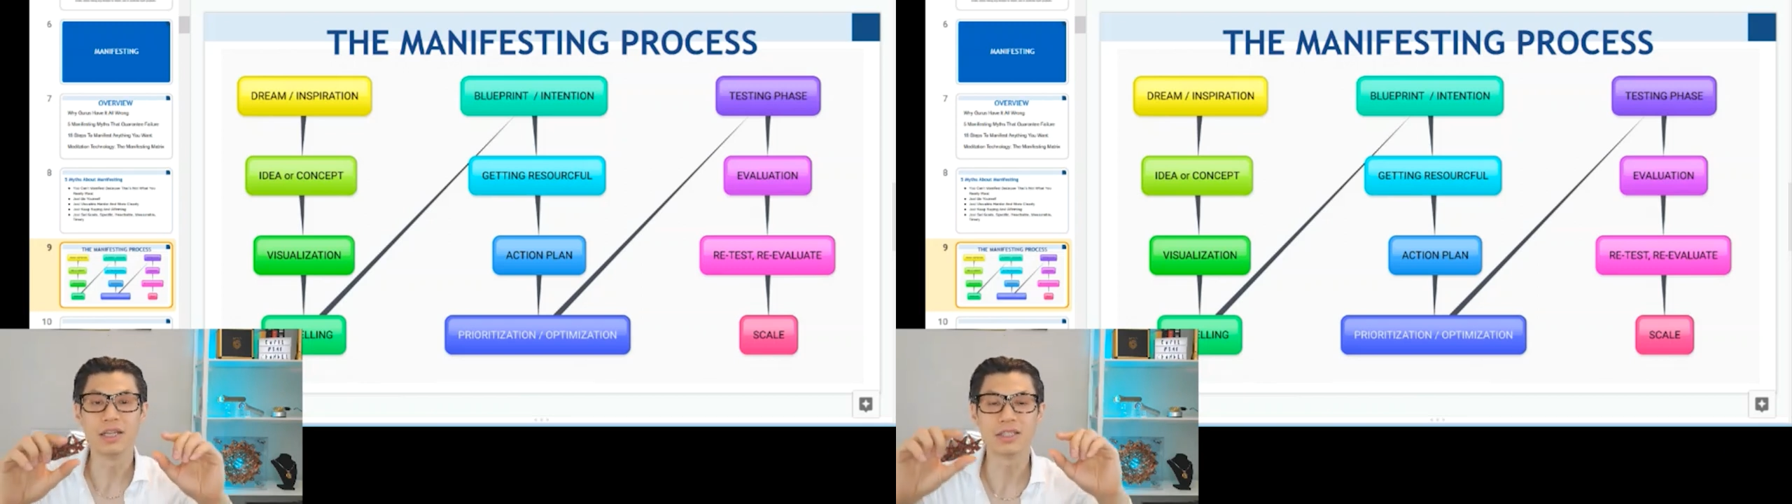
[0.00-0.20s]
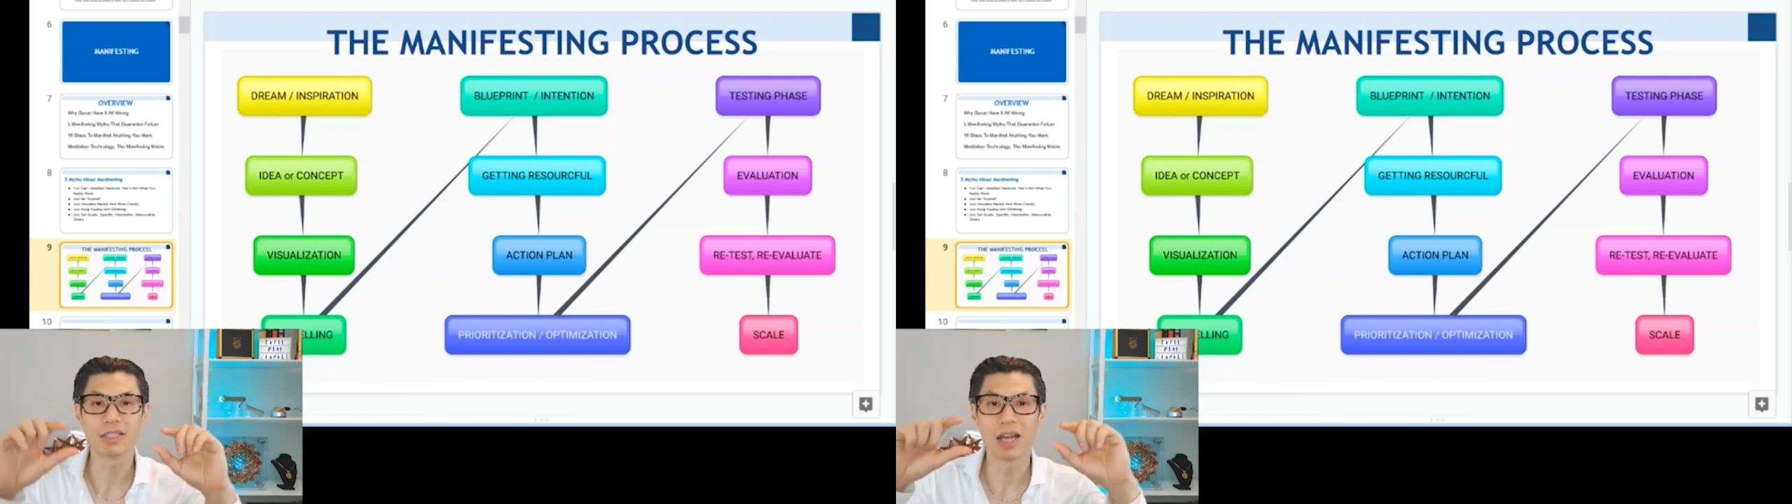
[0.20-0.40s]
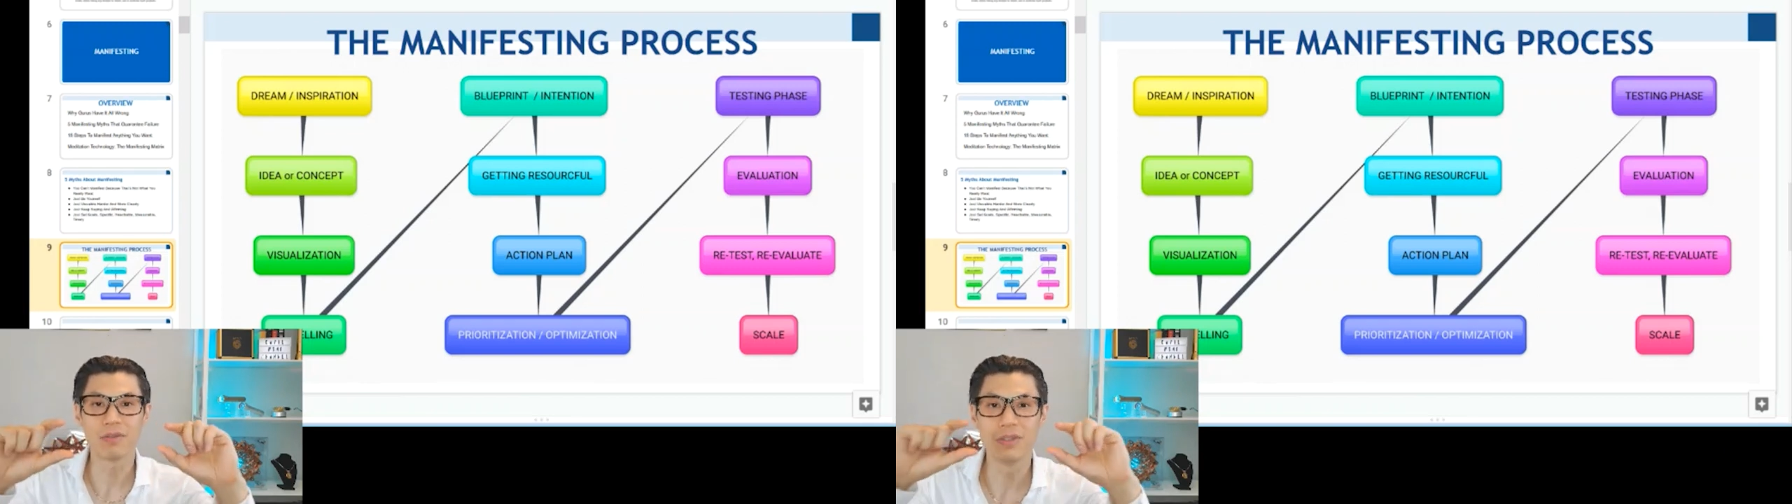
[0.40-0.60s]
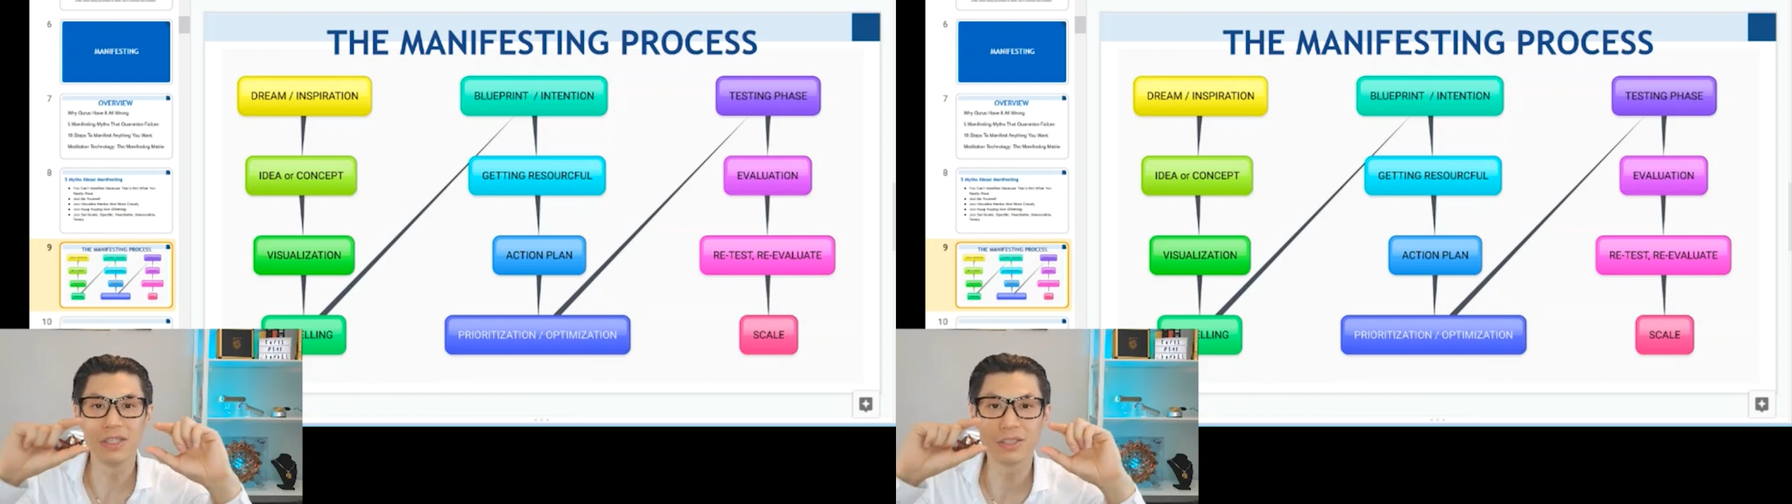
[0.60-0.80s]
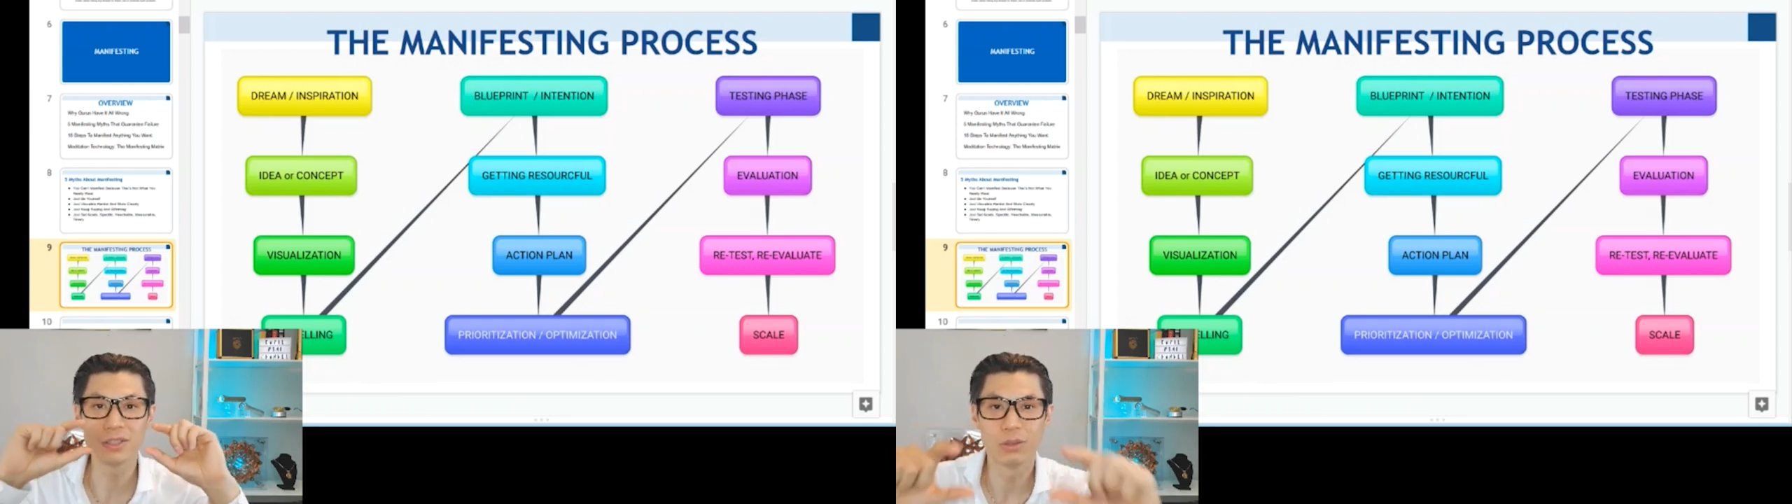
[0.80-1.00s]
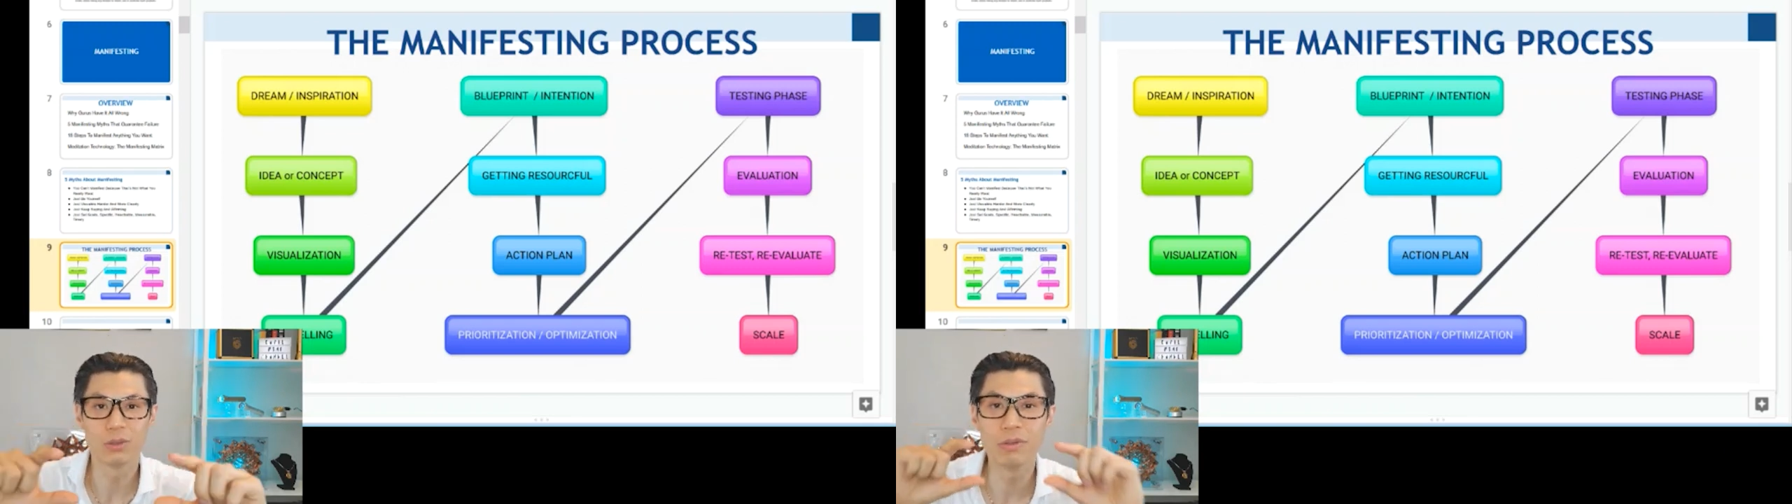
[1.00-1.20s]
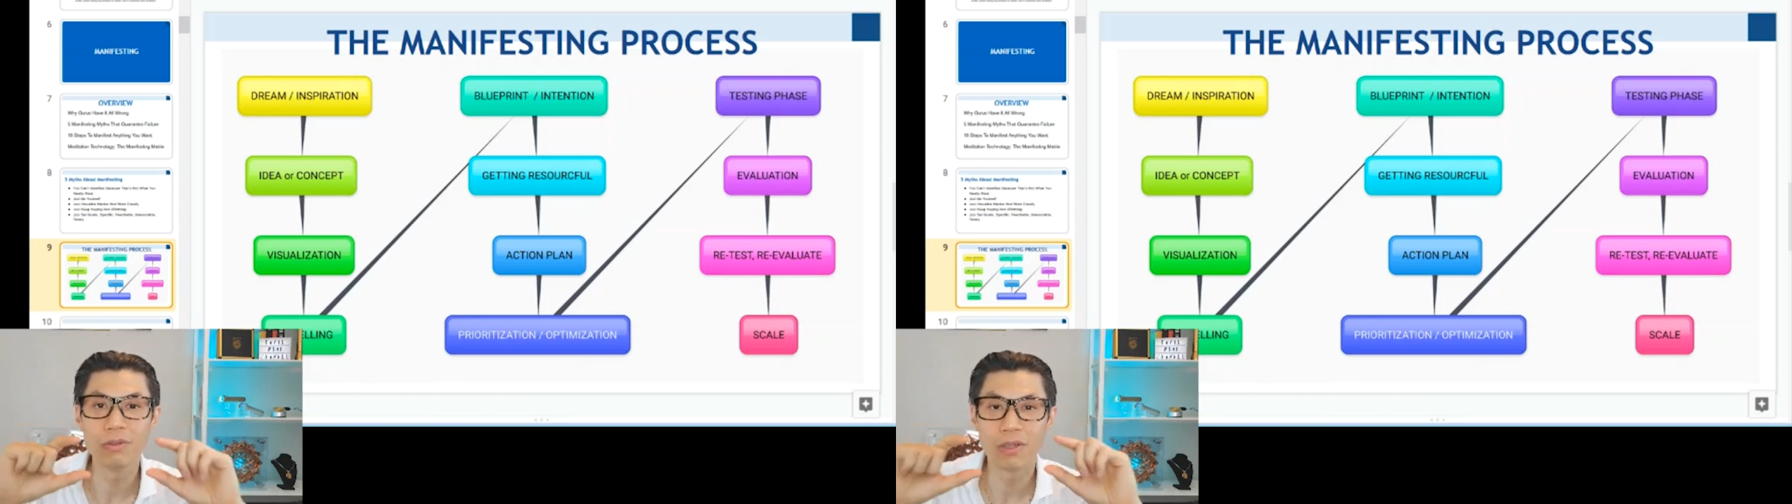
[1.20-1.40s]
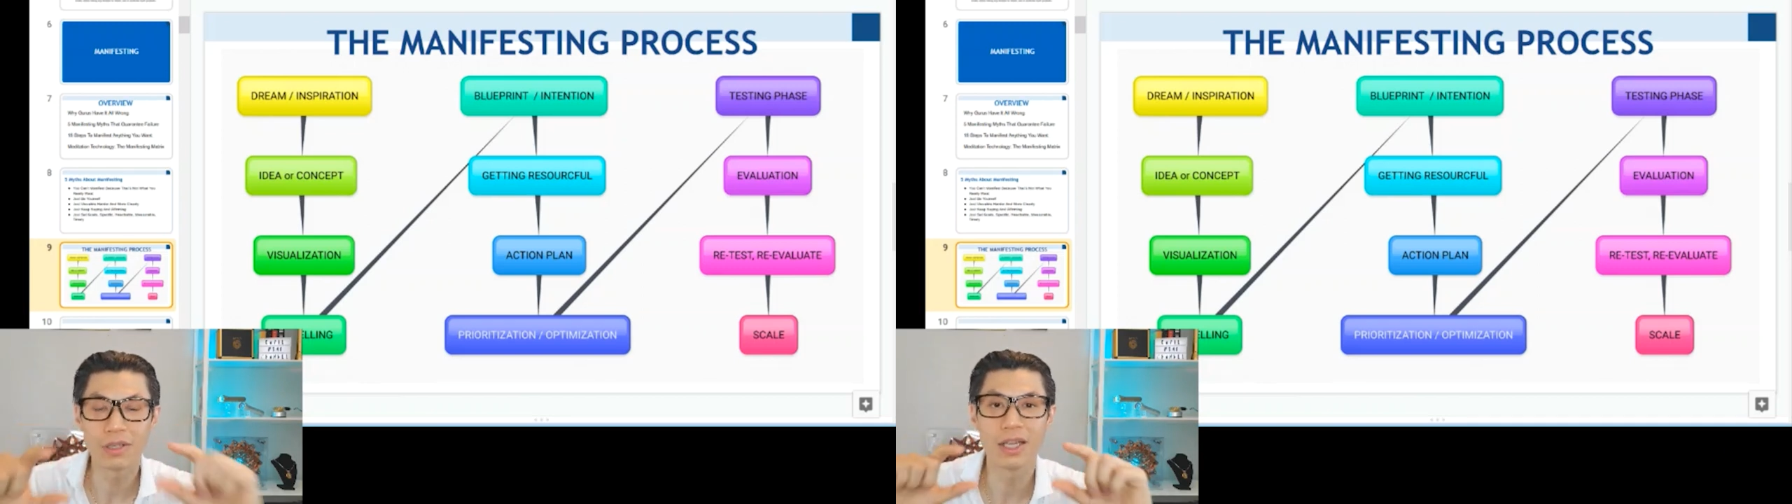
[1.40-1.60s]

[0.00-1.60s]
just have these two